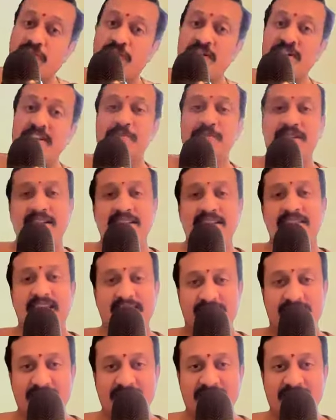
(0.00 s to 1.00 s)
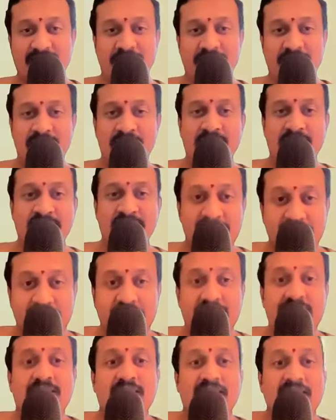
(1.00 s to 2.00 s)
more fundamental than Griha.
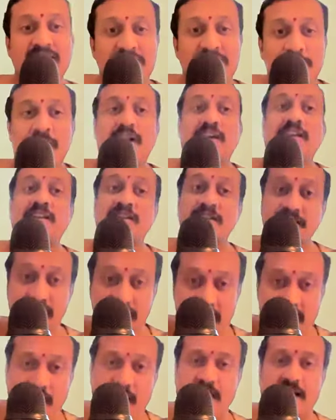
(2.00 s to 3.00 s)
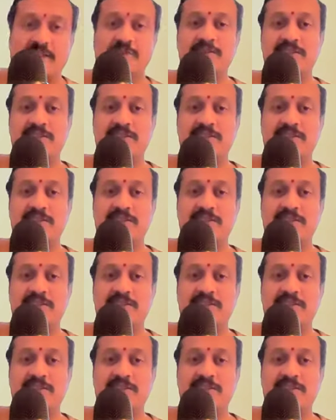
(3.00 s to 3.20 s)
Kshetra is where Griha